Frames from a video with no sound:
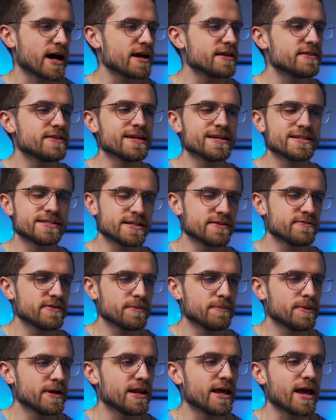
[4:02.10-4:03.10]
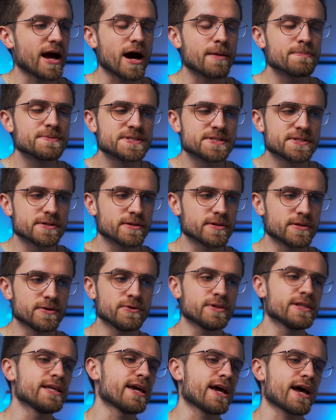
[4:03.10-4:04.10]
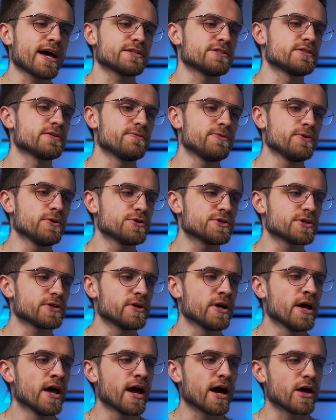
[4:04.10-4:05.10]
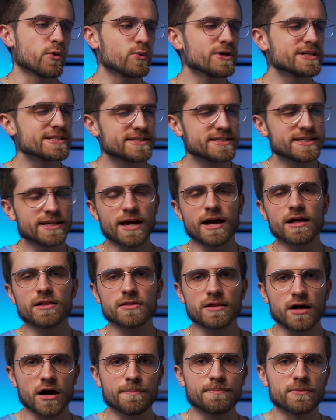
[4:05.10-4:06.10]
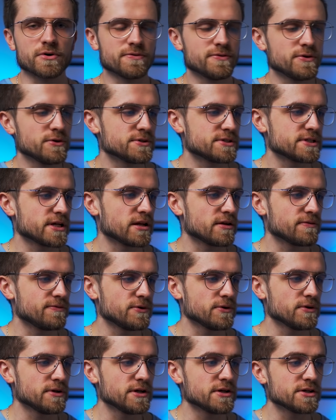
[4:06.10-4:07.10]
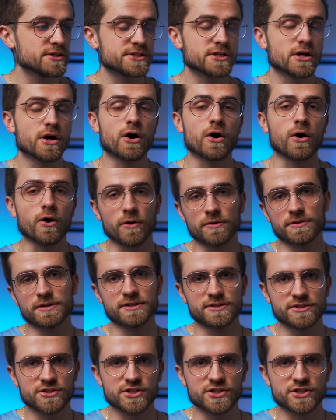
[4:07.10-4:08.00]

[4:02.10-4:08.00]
I think TV Beanie absolutely has the future and we'll see a lot more views in a few years on this